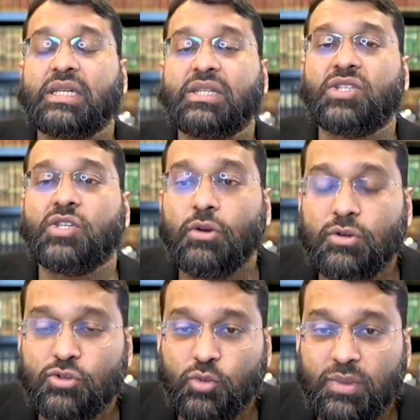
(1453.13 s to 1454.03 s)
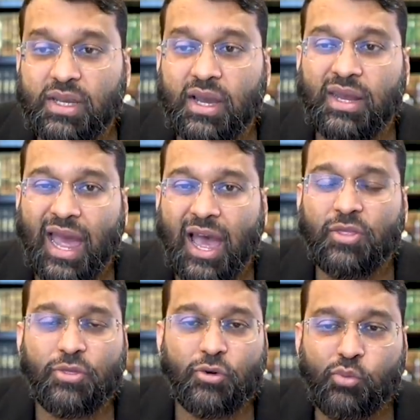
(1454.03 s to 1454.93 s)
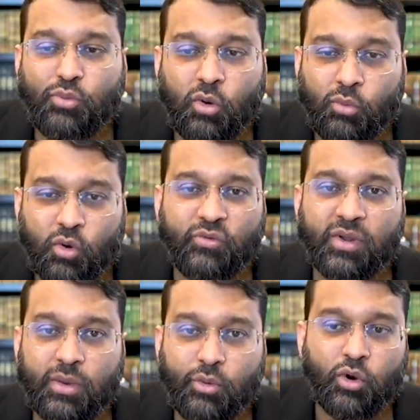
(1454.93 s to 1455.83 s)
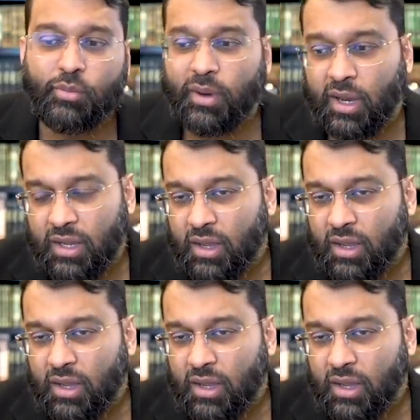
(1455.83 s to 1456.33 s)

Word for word: considered to be an anthropomorphic book by